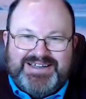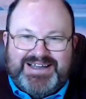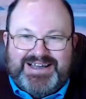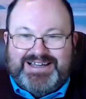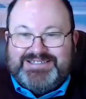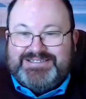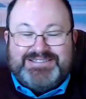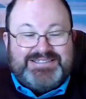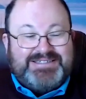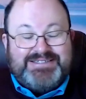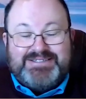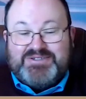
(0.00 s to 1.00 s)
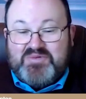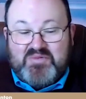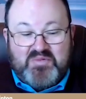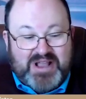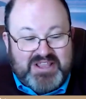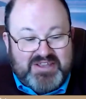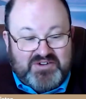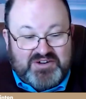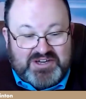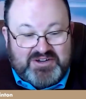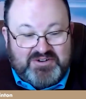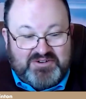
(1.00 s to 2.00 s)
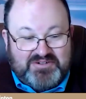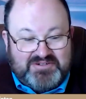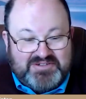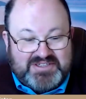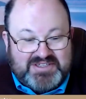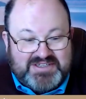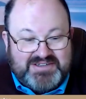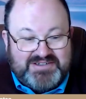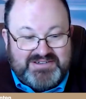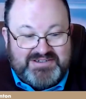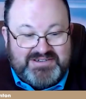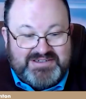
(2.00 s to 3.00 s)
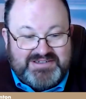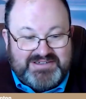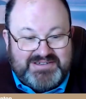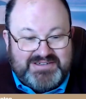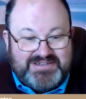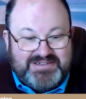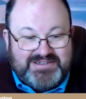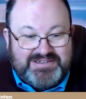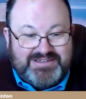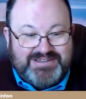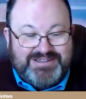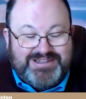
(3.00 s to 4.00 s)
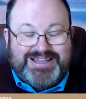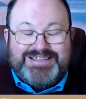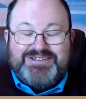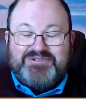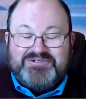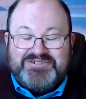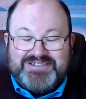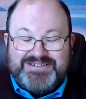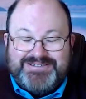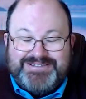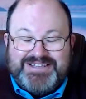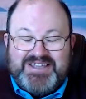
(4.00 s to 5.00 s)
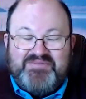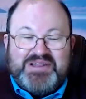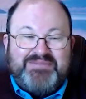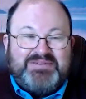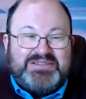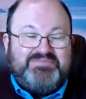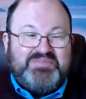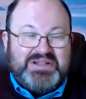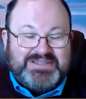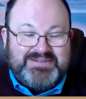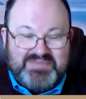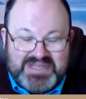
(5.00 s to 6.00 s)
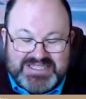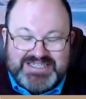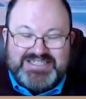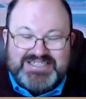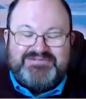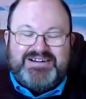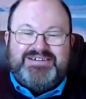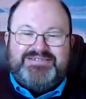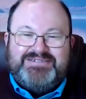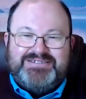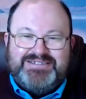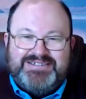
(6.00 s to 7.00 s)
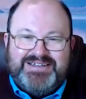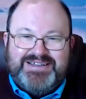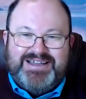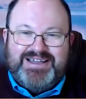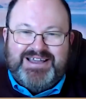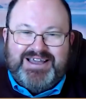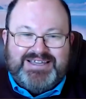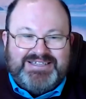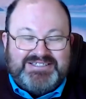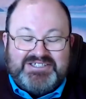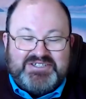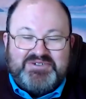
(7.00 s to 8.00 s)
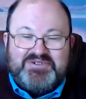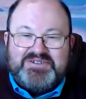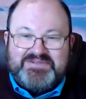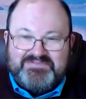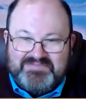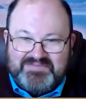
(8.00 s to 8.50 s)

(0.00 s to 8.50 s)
And when you've got a cause like yours that you've been able to build a business around, it's just awesome.